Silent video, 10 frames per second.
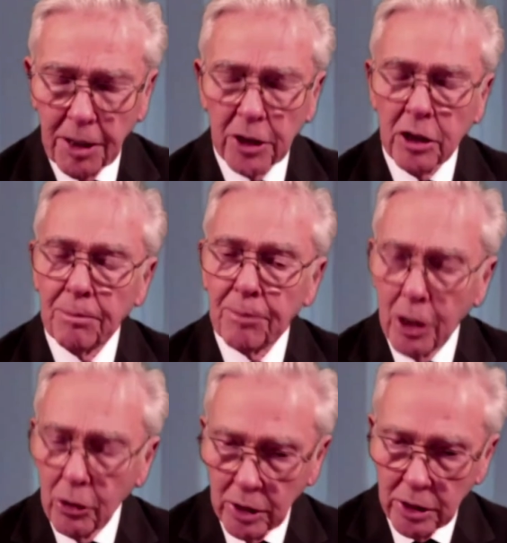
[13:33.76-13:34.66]
blood
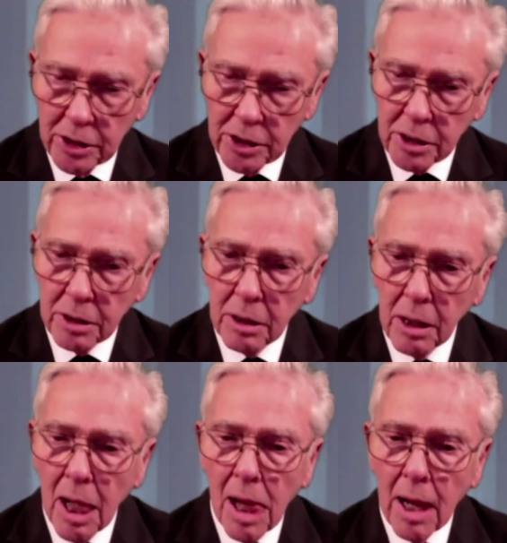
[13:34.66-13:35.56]
components
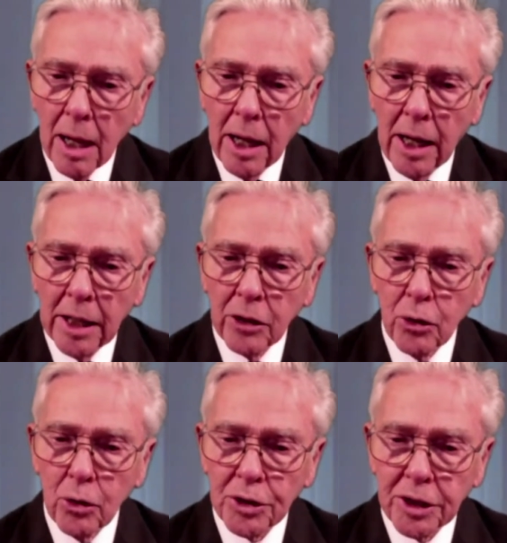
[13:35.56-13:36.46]

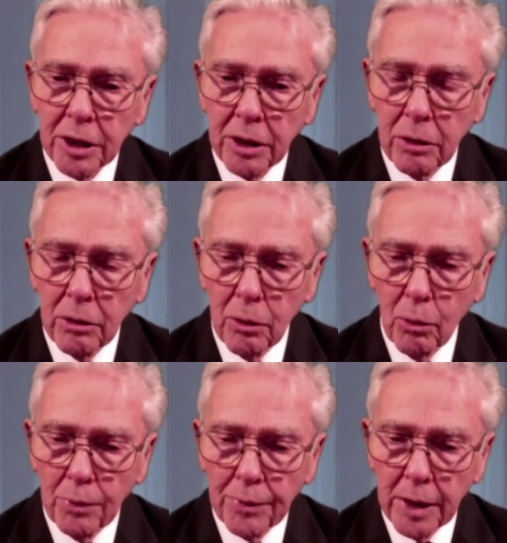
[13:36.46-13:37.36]
and also
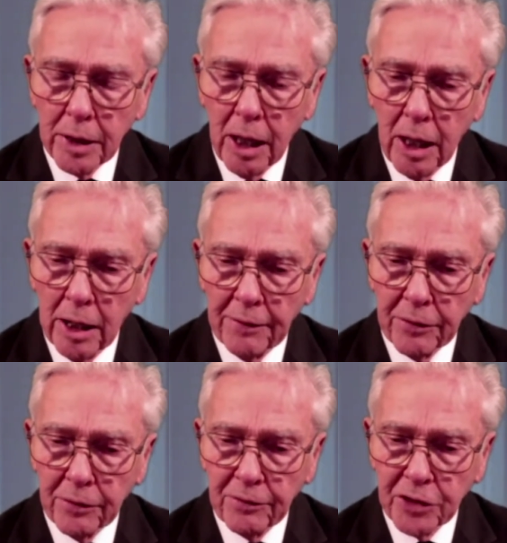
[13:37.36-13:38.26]

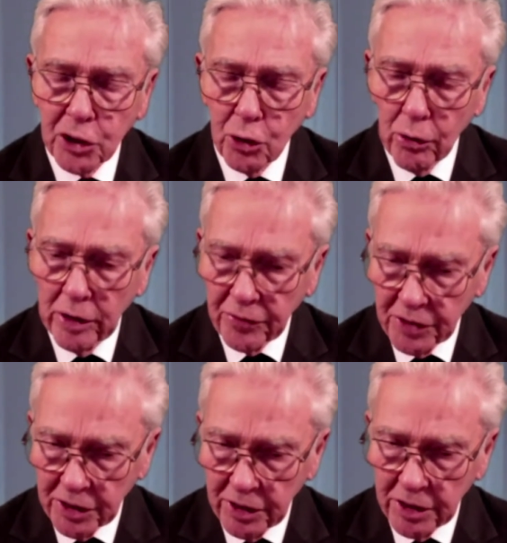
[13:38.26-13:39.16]

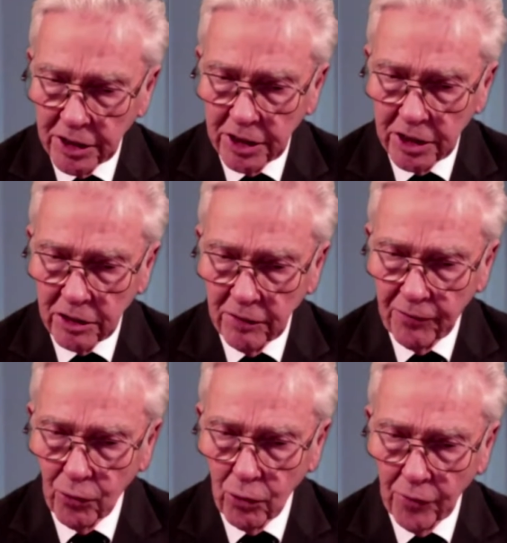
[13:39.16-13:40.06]
storage facilities
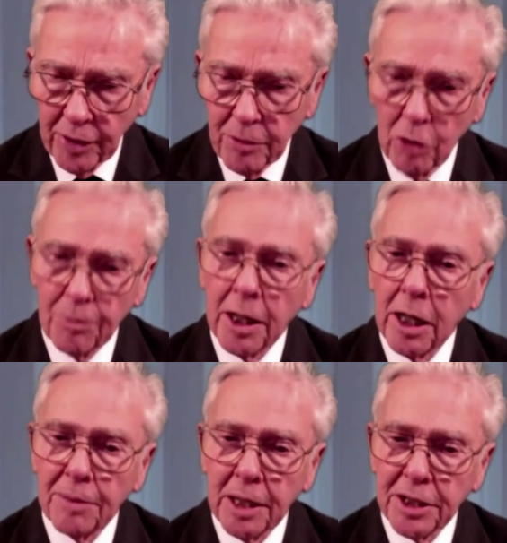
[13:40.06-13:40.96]
for the
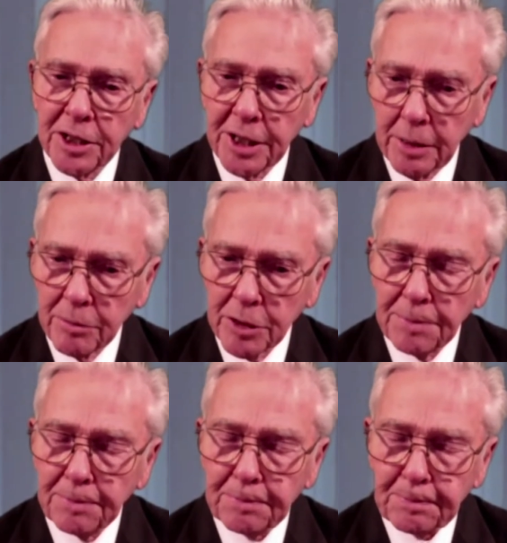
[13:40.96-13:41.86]
mobile blood teams.